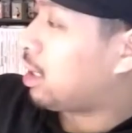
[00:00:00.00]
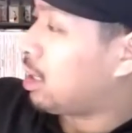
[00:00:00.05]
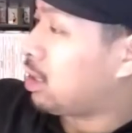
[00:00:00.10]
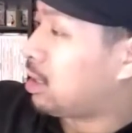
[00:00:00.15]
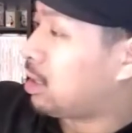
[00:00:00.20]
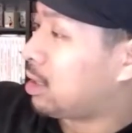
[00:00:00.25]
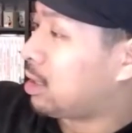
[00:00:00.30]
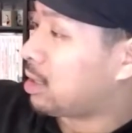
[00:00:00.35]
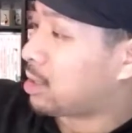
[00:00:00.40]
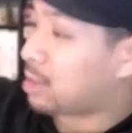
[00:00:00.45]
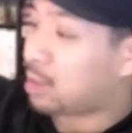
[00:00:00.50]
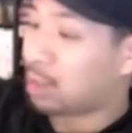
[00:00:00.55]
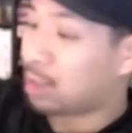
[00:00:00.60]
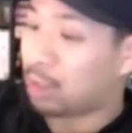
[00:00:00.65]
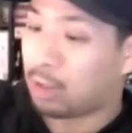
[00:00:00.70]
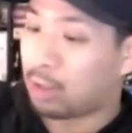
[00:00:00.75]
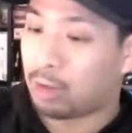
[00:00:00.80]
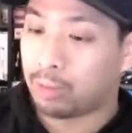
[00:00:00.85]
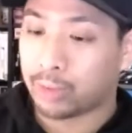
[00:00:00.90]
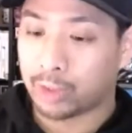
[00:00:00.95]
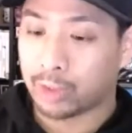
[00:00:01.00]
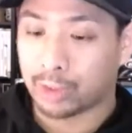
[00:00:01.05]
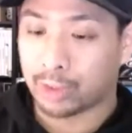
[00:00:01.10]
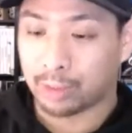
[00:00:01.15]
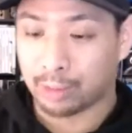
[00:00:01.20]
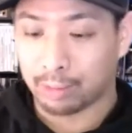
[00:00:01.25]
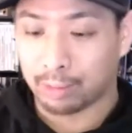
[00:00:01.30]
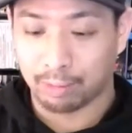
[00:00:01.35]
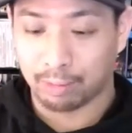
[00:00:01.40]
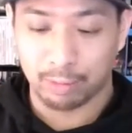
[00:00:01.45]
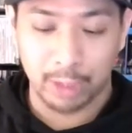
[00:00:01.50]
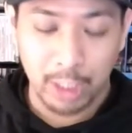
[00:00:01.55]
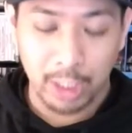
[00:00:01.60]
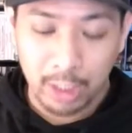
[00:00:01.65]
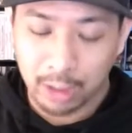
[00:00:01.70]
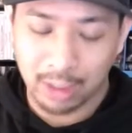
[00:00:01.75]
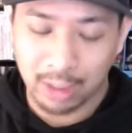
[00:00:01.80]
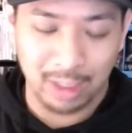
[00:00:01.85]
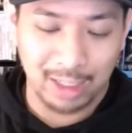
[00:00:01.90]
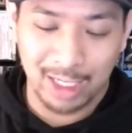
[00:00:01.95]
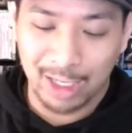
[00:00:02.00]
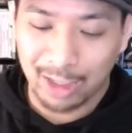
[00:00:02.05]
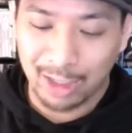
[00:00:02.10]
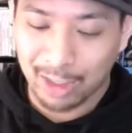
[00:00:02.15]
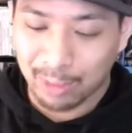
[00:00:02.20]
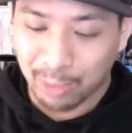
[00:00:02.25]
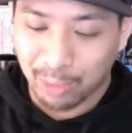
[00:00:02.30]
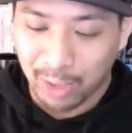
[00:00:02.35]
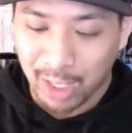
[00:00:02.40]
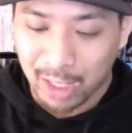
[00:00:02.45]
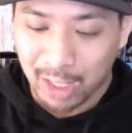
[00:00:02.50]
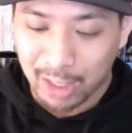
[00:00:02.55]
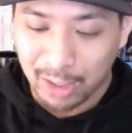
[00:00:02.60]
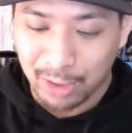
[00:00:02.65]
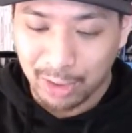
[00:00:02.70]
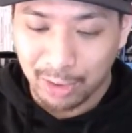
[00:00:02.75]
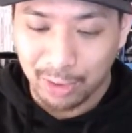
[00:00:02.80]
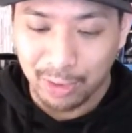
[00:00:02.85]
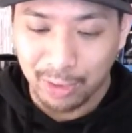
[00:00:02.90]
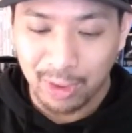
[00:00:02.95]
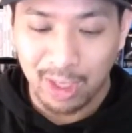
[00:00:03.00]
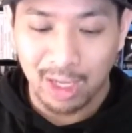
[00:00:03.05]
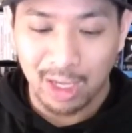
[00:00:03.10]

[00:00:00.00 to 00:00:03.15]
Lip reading: this almost nearly brand new